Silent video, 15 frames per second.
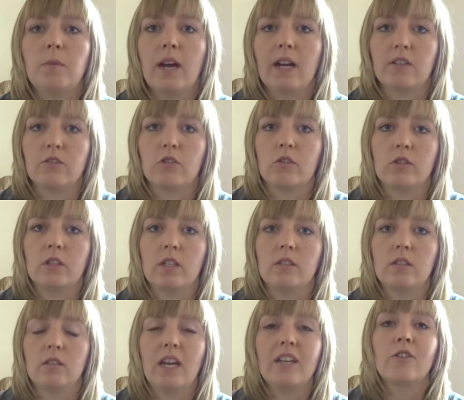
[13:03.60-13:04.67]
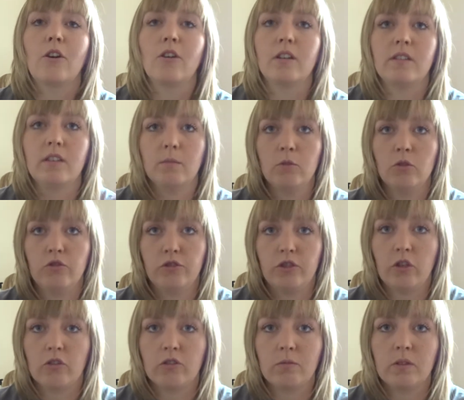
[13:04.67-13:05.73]
bag sorted. I call it the
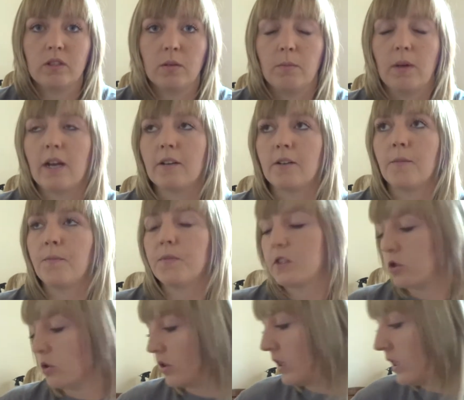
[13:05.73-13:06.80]
emergency hospital bag. So